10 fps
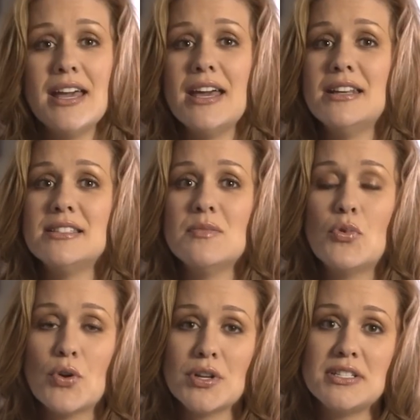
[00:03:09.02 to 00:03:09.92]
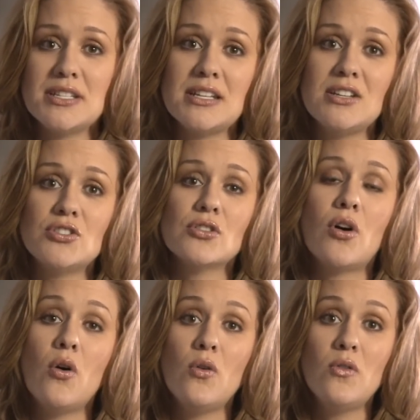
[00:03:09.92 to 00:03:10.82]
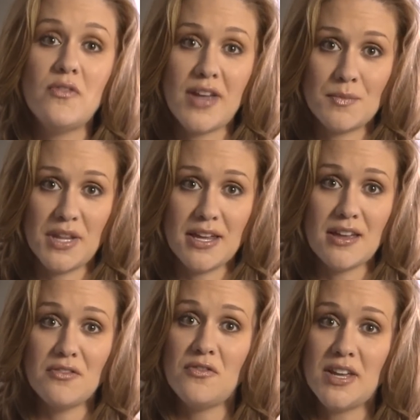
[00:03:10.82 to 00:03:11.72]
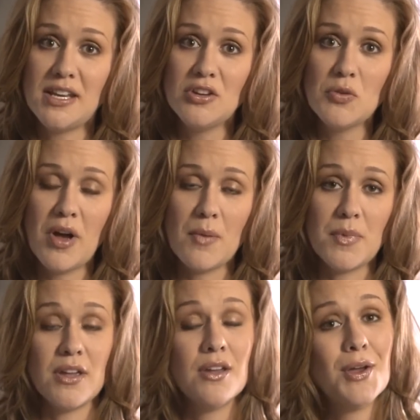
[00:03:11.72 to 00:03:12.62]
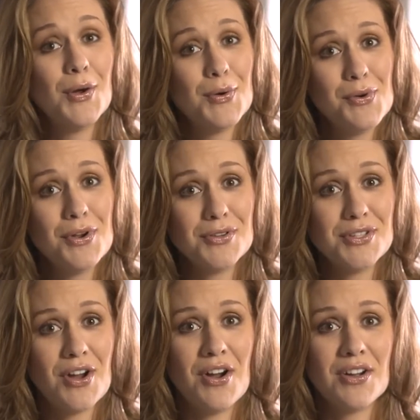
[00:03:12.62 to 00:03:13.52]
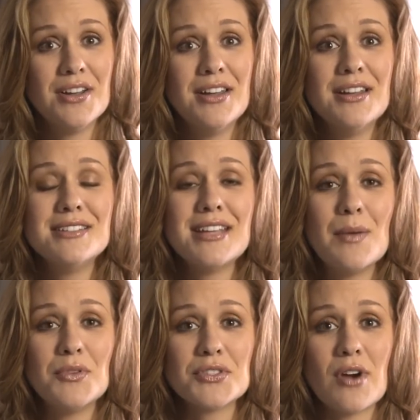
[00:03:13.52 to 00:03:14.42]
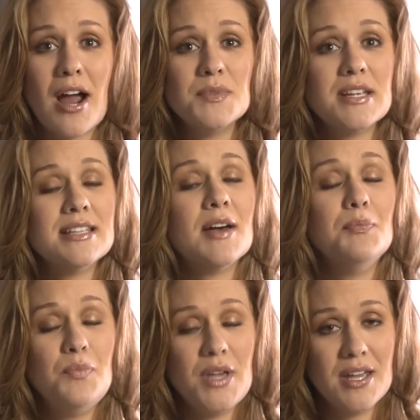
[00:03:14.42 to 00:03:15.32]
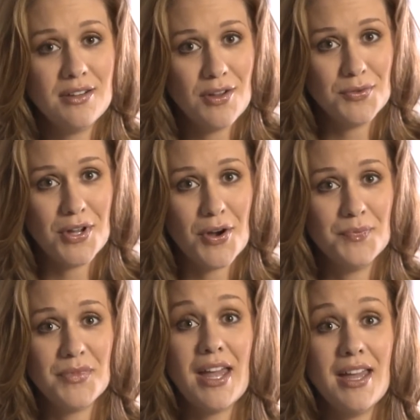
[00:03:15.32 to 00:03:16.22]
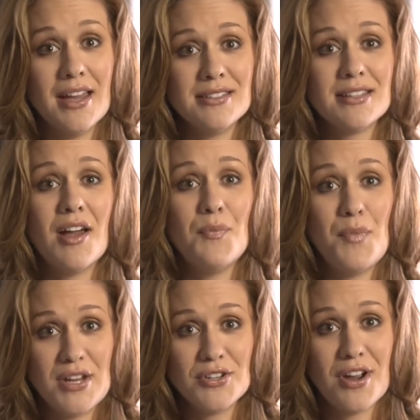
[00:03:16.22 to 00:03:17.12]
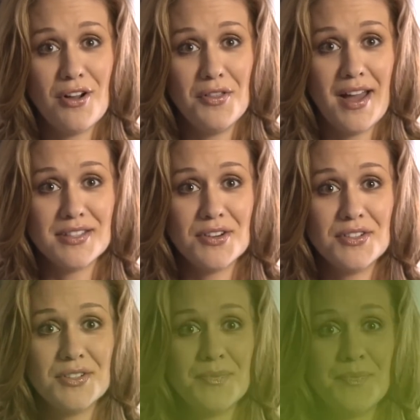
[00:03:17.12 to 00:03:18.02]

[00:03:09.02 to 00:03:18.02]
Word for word: it is important to teach your whole family that feeding your puppy or your dog table scraps is a big no-no and a major health hazard.